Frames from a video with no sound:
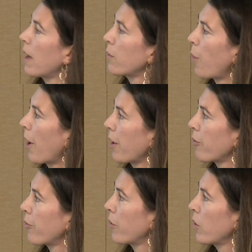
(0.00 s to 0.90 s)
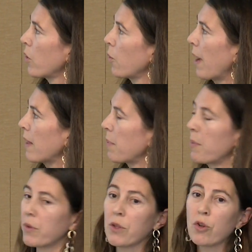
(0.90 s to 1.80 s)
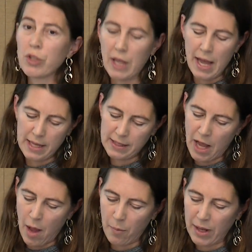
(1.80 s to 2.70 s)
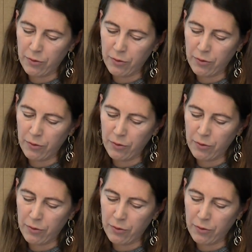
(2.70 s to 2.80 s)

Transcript: as part of the way that people socialize, um,